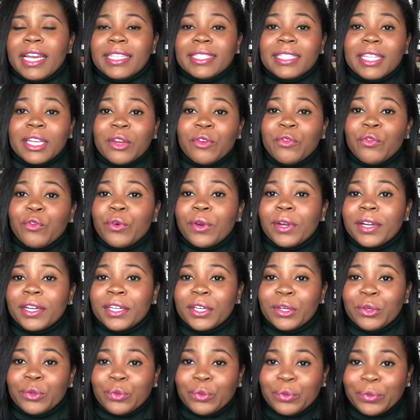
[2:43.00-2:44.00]
looking for a
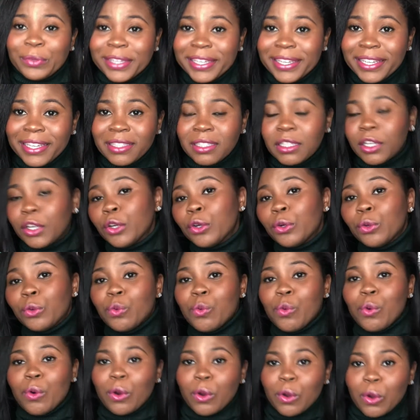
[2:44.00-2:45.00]
good read, a good
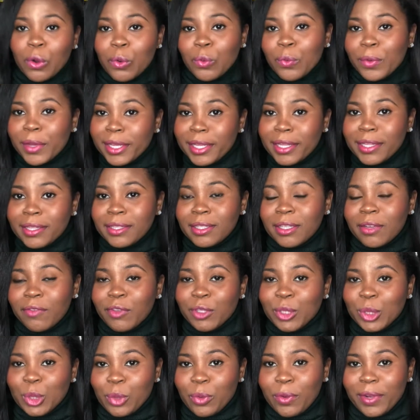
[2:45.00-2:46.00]
whirlwind of a
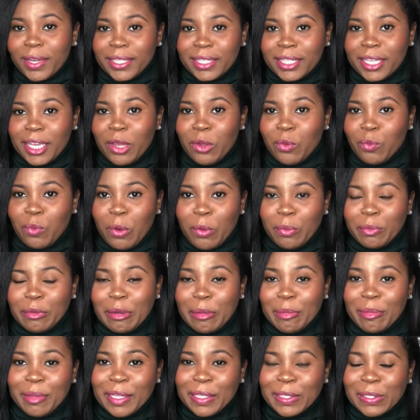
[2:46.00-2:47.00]
story to get roped
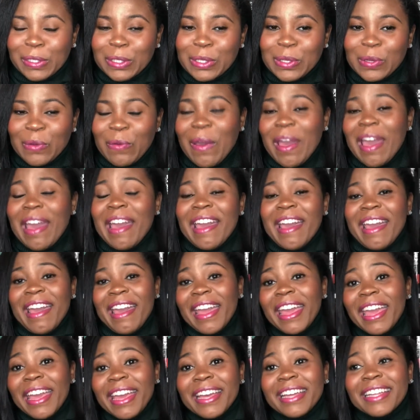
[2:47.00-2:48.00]
up into.
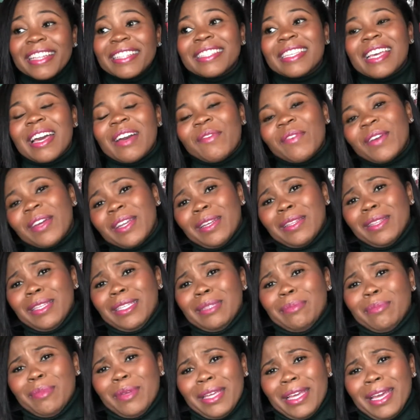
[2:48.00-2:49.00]
And I found out this
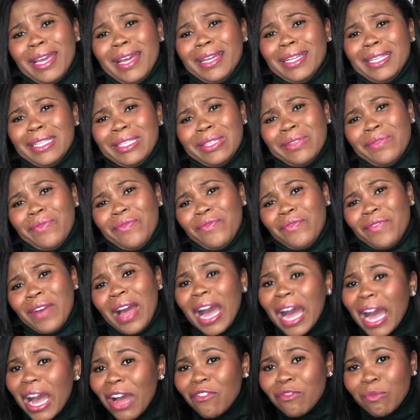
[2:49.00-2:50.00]
book has
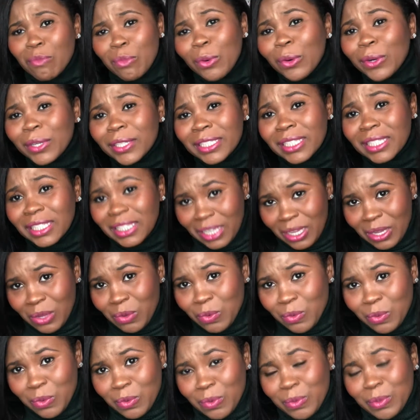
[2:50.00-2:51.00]
5 more
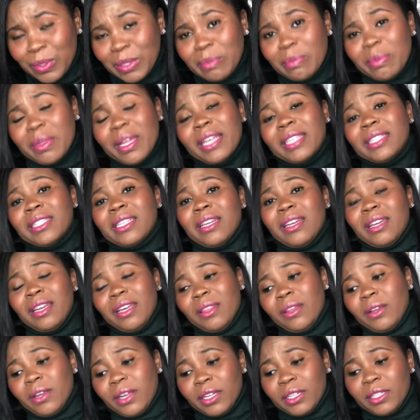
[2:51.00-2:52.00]
sequels plus
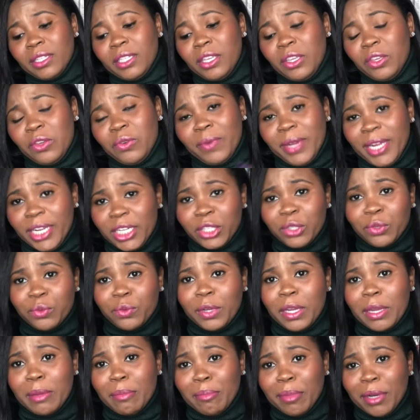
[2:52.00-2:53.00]
another continuation
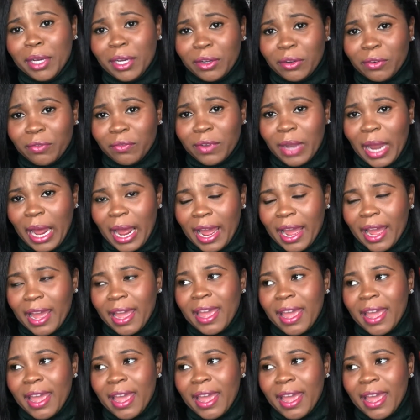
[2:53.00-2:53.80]
in Butterfly.